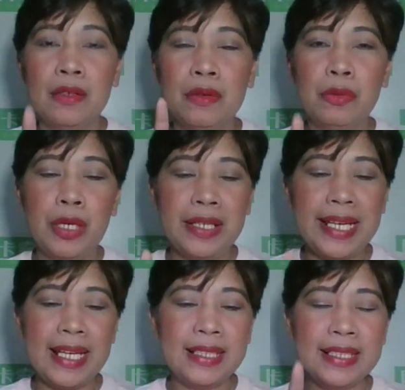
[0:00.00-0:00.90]

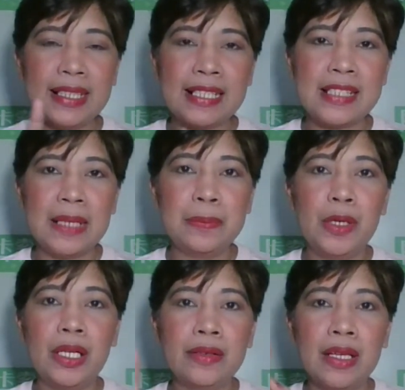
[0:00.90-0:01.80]
wherein in the class
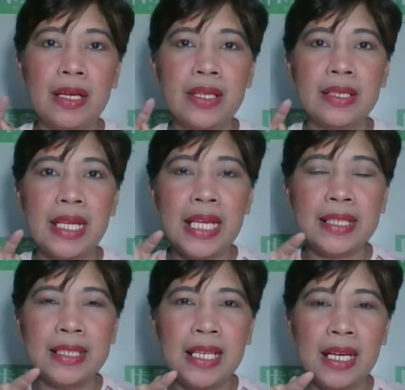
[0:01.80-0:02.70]
table the name,
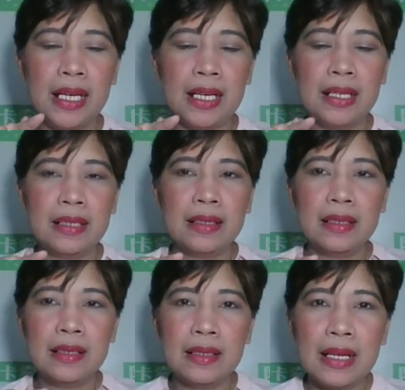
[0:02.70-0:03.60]
the
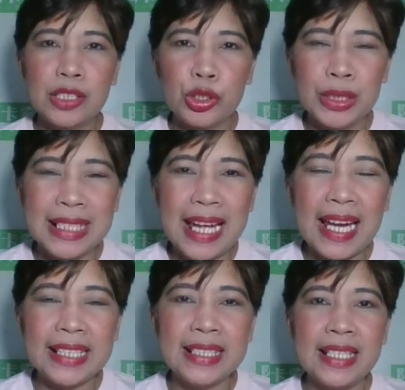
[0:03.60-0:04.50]
student
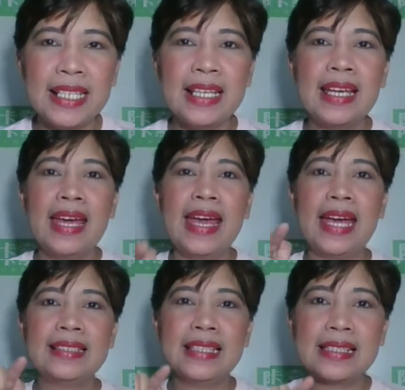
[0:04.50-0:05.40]
ID
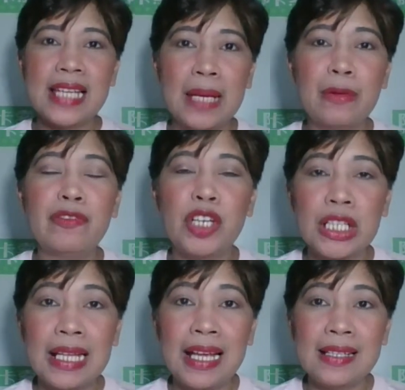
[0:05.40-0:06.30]
and the time of your
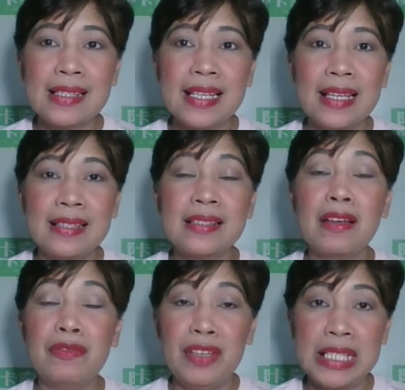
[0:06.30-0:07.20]
class is
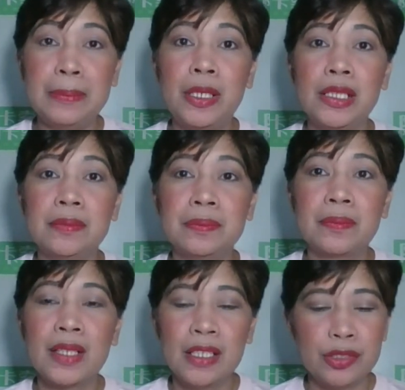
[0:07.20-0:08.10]
visible.
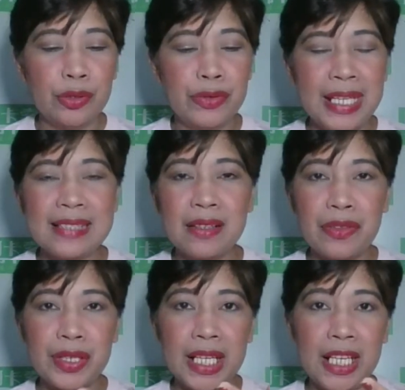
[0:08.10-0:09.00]
So these
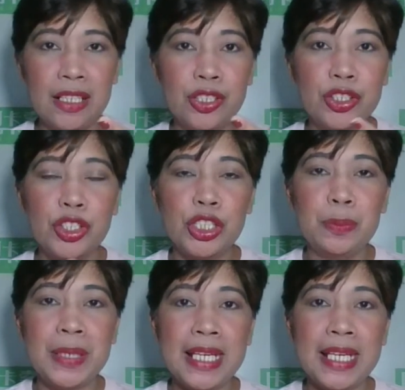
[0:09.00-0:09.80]
three seen